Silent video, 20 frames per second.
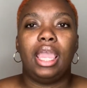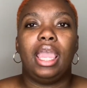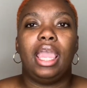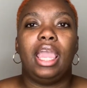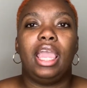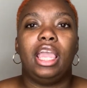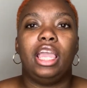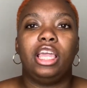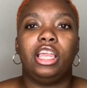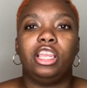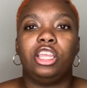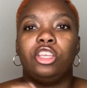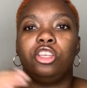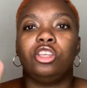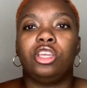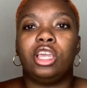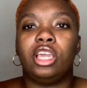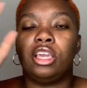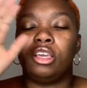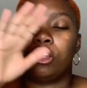And
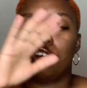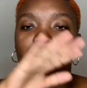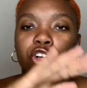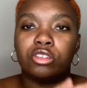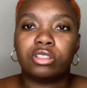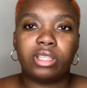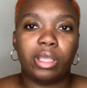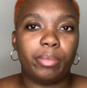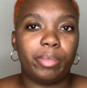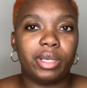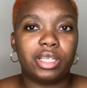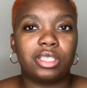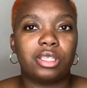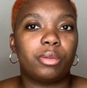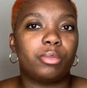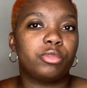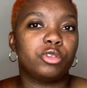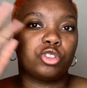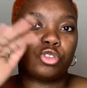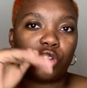it goes step by
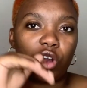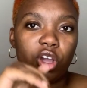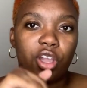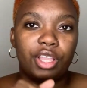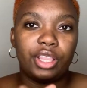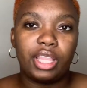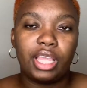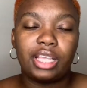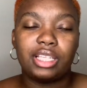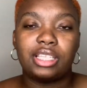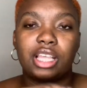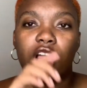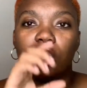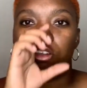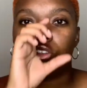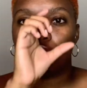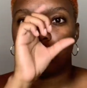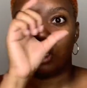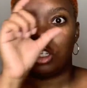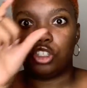step with drawing things
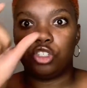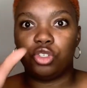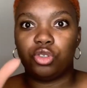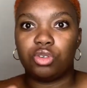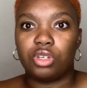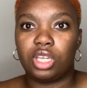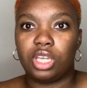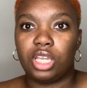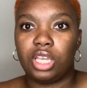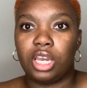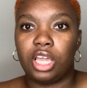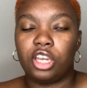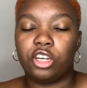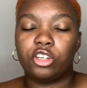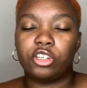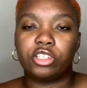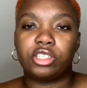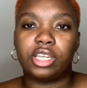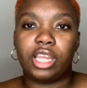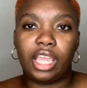out so that you can
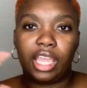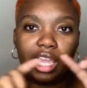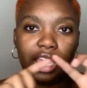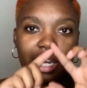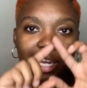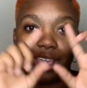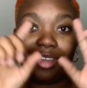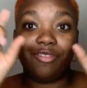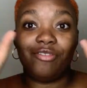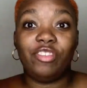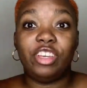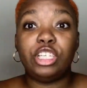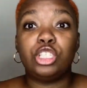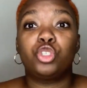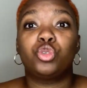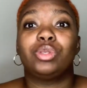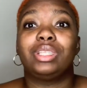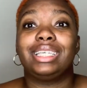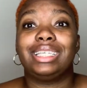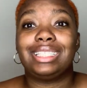understand and
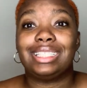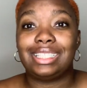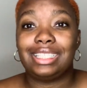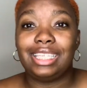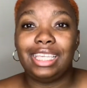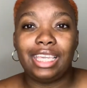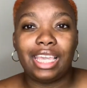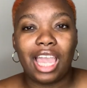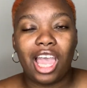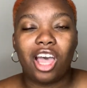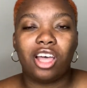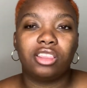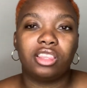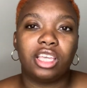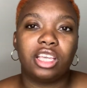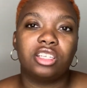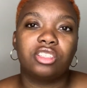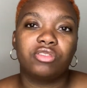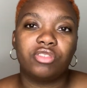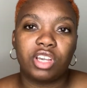visually see how
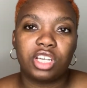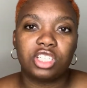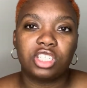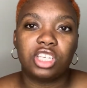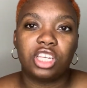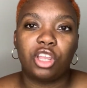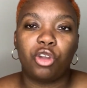things function.